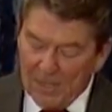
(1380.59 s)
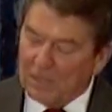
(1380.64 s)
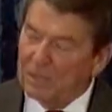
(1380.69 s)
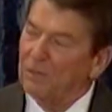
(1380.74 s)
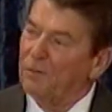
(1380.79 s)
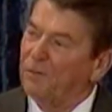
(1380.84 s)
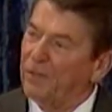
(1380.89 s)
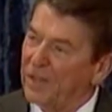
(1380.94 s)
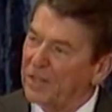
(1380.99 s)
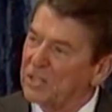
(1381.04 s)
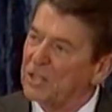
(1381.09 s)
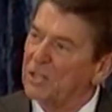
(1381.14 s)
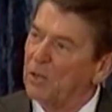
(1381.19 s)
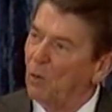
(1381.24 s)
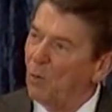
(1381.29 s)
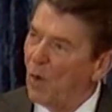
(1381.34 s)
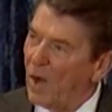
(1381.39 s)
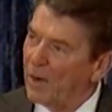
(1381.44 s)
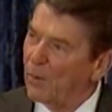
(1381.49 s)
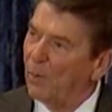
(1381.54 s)
to fix
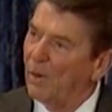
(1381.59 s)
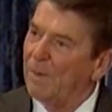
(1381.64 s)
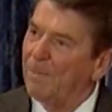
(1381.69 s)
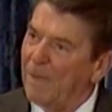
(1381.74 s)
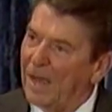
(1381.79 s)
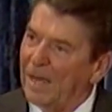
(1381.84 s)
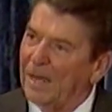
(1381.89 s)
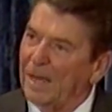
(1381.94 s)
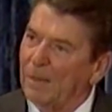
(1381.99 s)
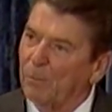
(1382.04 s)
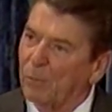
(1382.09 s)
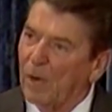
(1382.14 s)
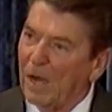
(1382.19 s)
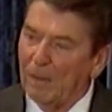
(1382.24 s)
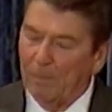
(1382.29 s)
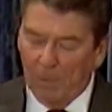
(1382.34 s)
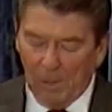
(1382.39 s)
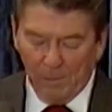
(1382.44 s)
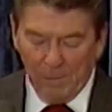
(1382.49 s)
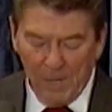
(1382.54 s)
the one remaining
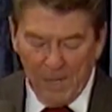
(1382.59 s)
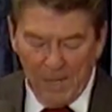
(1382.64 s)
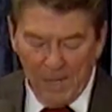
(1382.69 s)
problem,